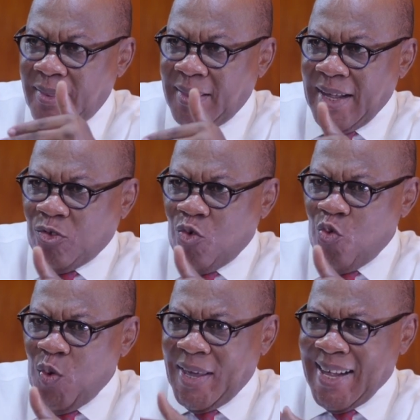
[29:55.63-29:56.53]
that
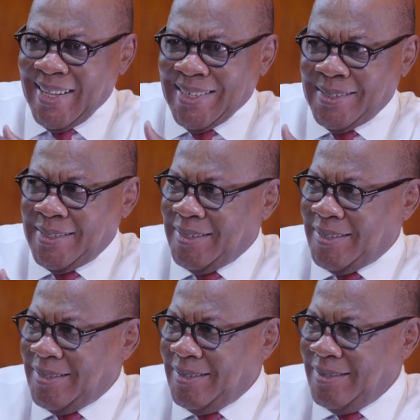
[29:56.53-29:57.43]
we can
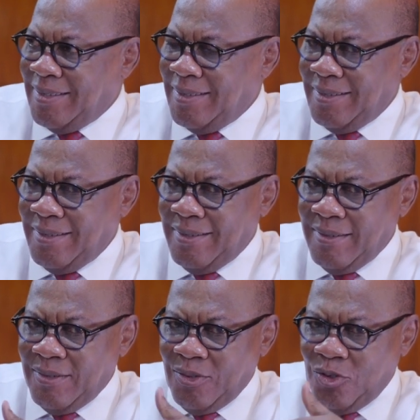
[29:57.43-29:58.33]
assist
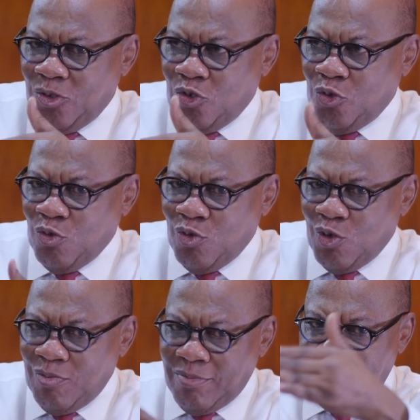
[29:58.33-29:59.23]
to
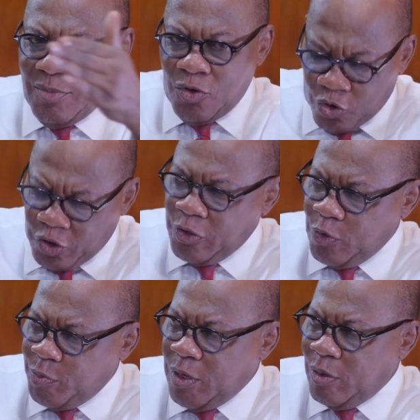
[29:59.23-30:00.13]
cross the
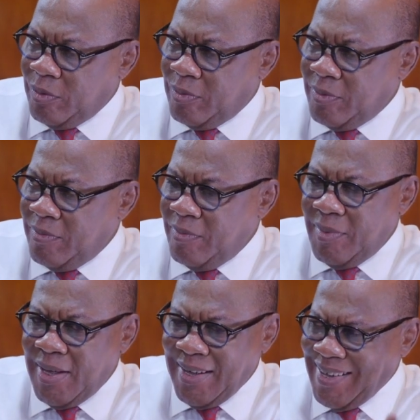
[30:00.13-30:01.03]
Rubicon. Yes.
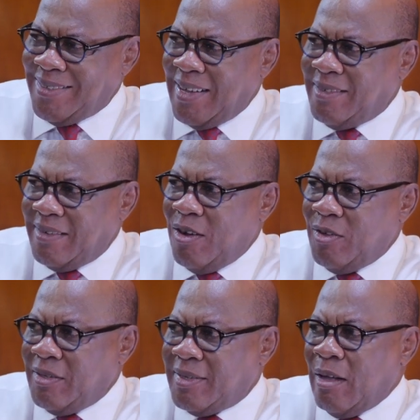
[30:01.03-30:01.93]
And get Nigeria
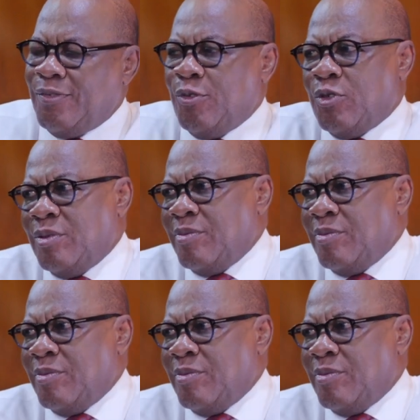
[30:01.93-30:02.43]
on sound footing.